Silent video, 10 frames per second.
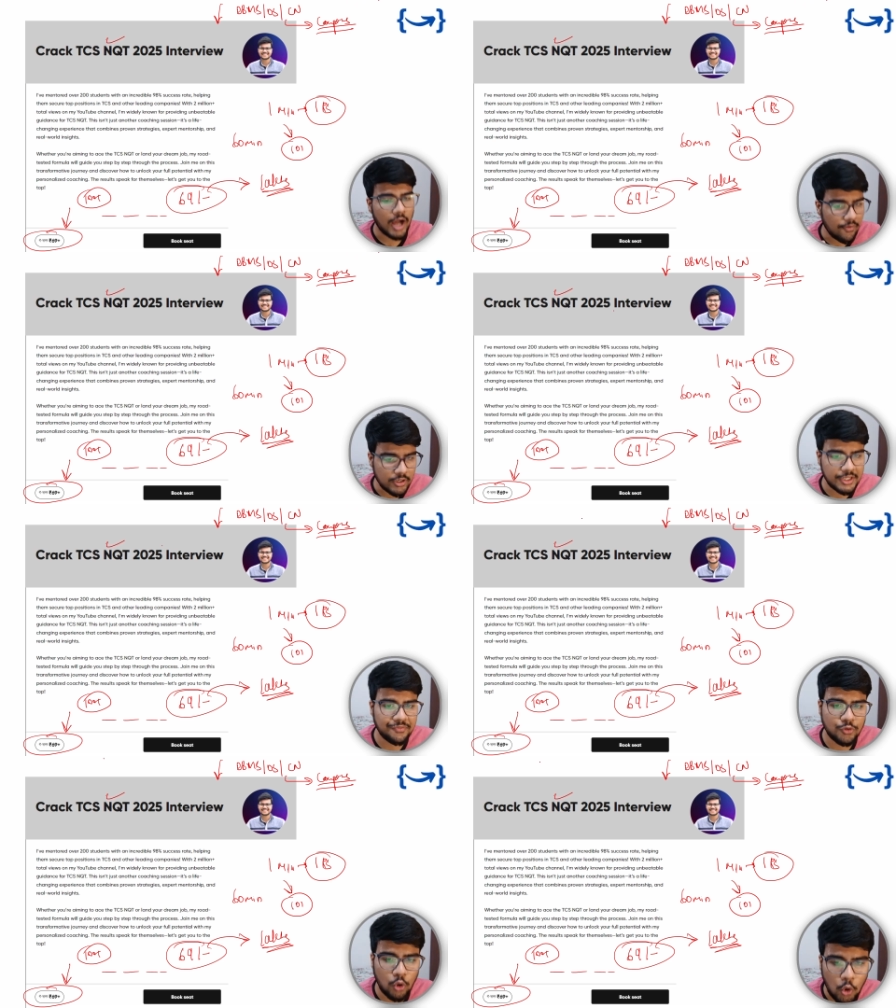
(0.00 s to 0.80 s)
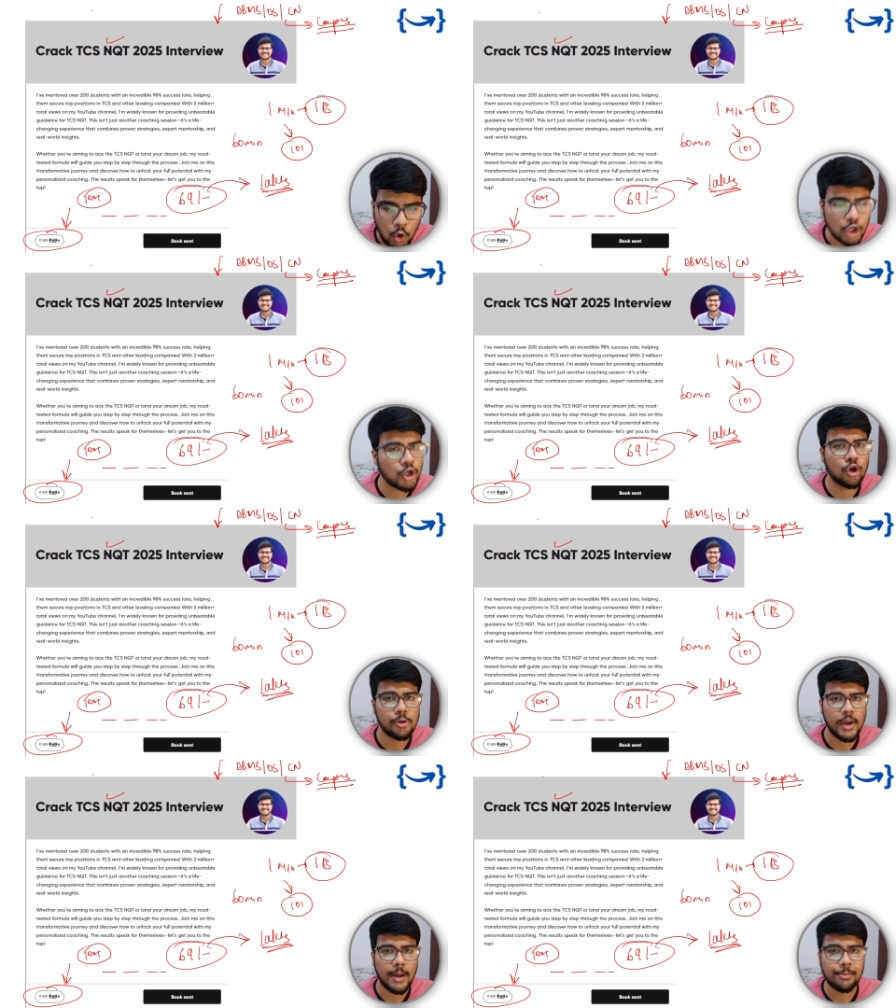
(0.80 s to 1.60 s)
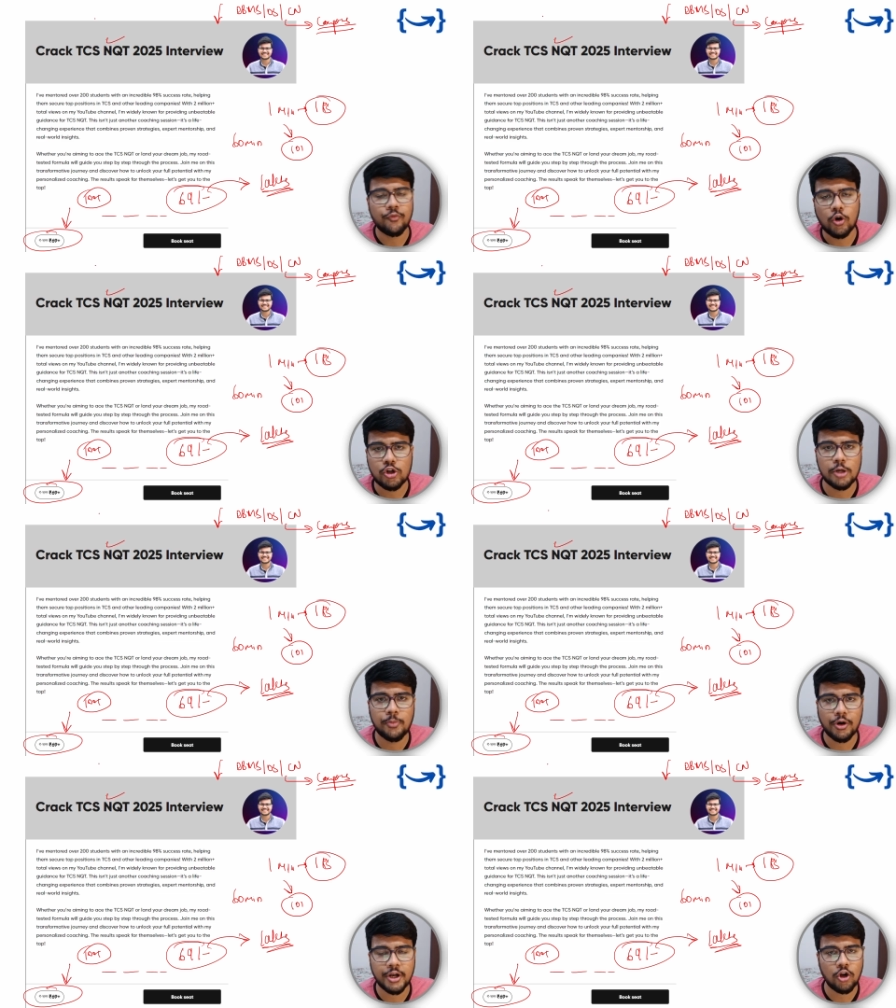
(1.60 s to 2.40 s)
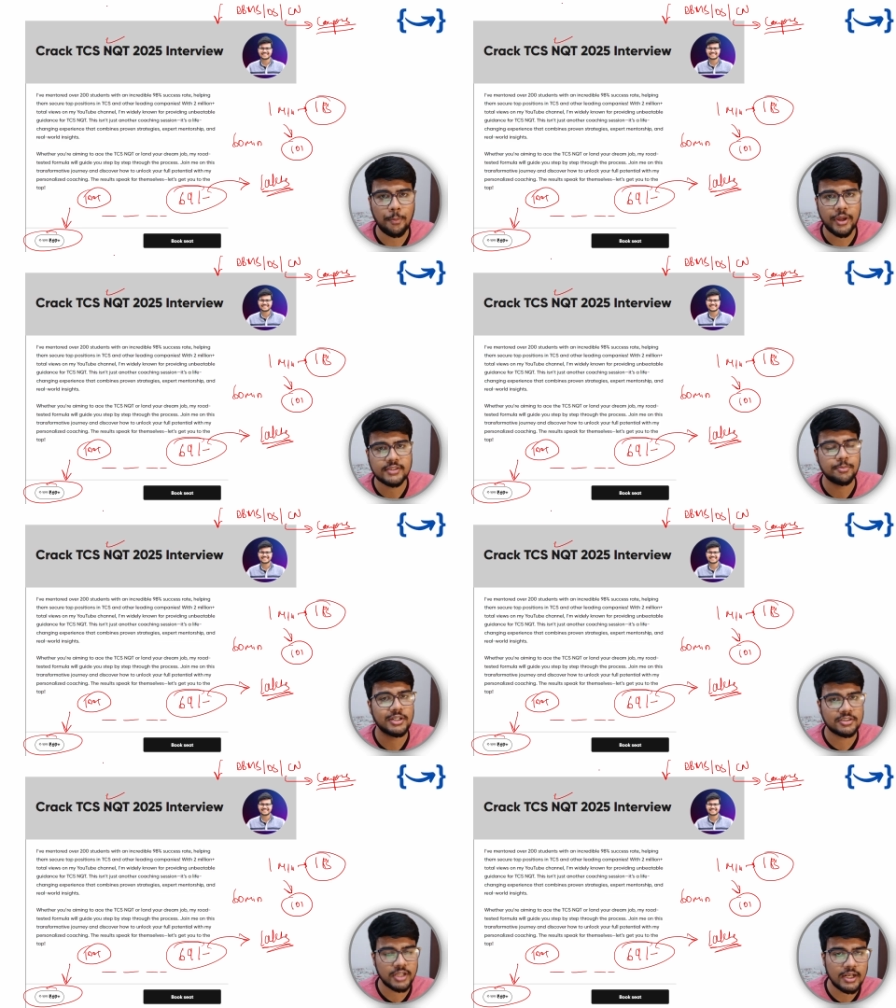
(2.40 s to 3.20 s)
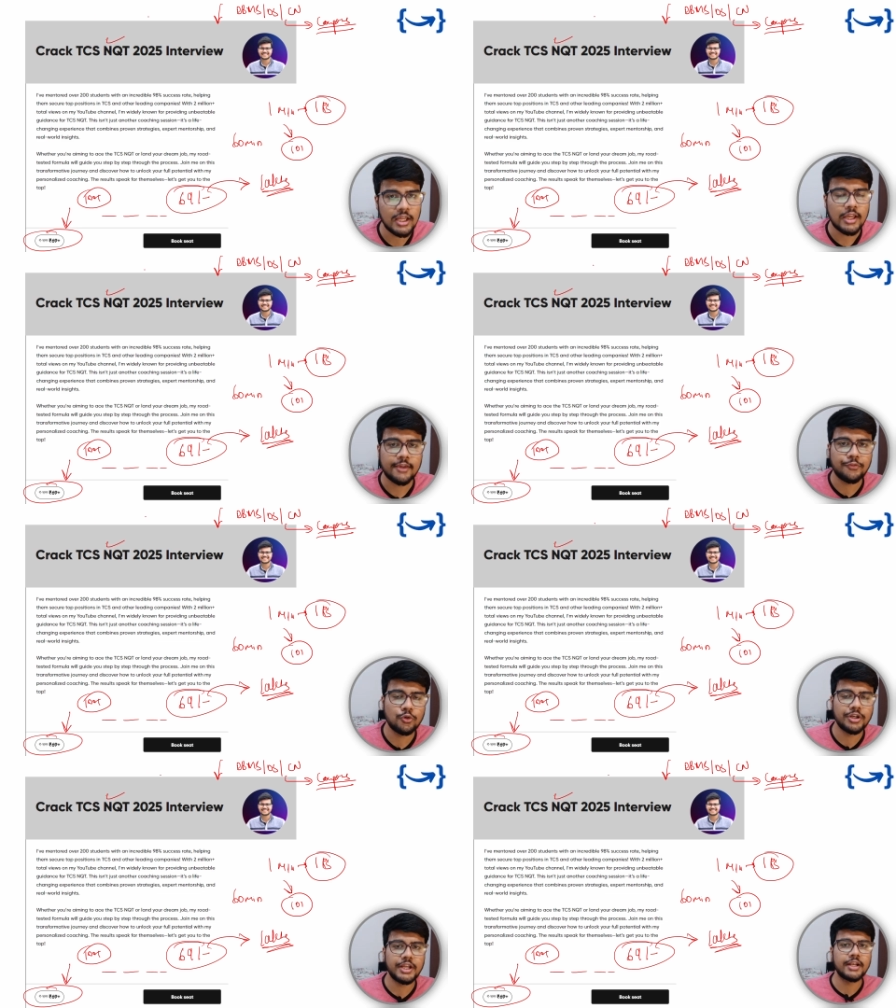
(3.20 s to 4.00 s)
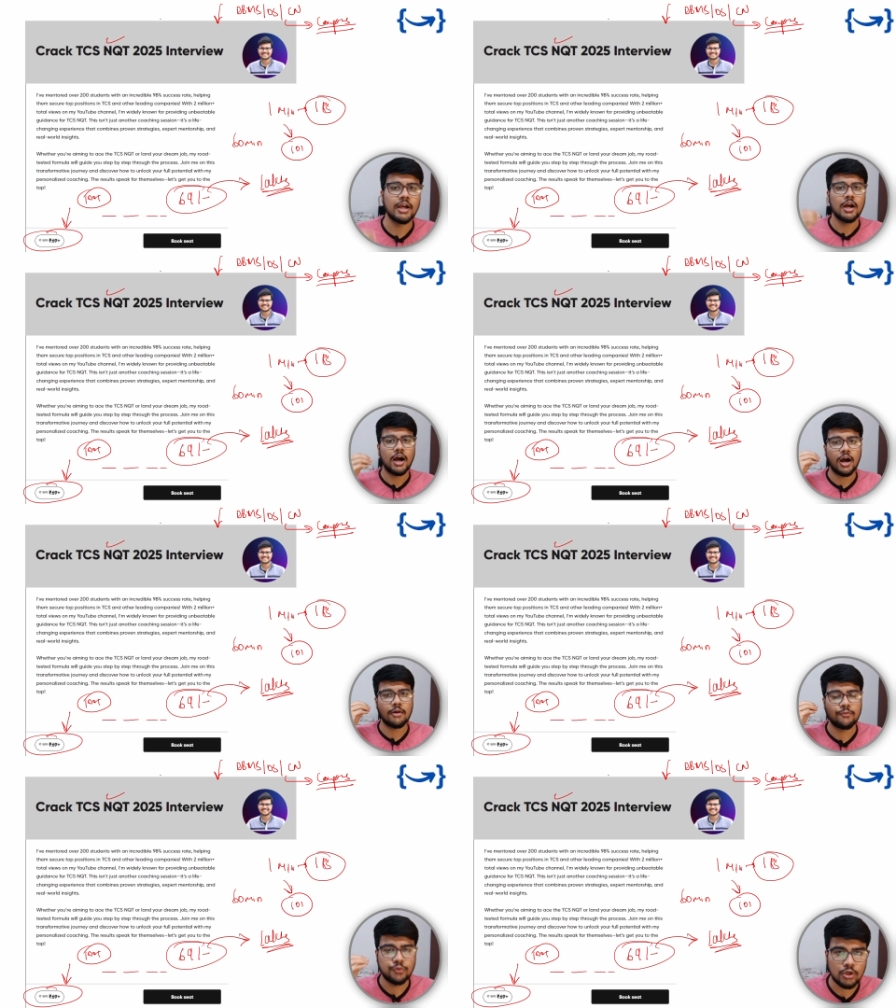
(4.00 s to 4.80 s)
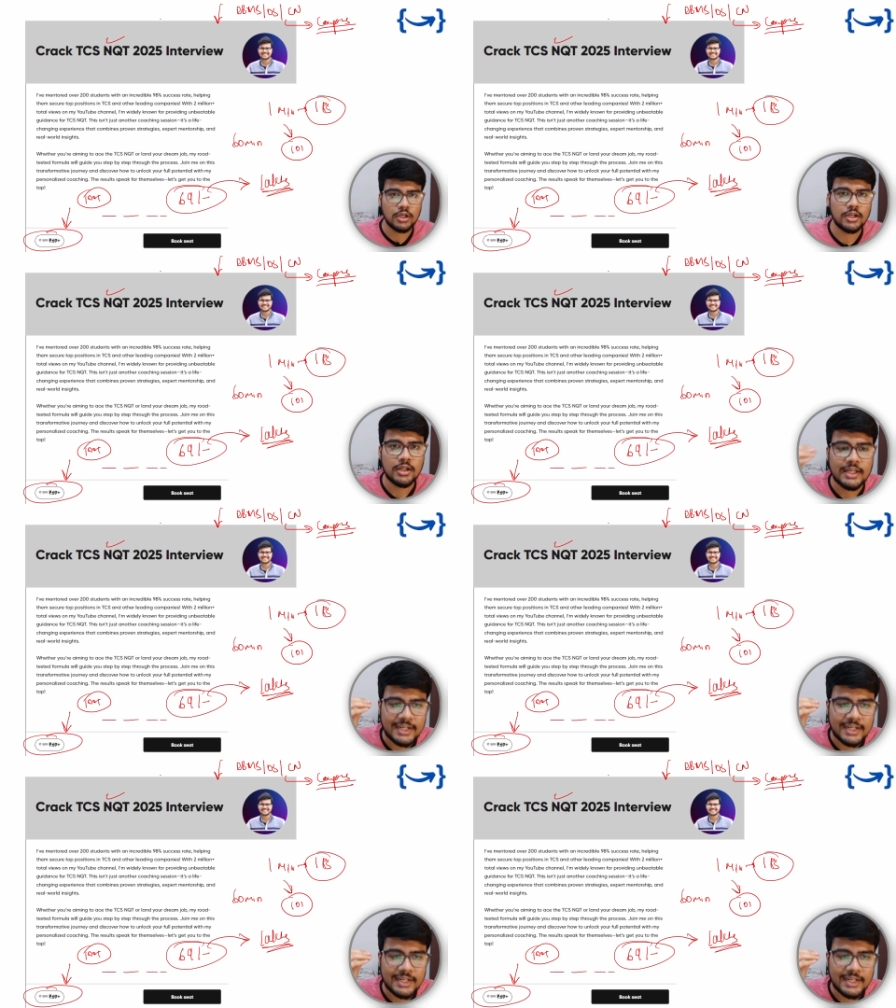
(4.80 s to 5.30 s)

I will give you a whole roadmap, what are important topics, but still, if you need a full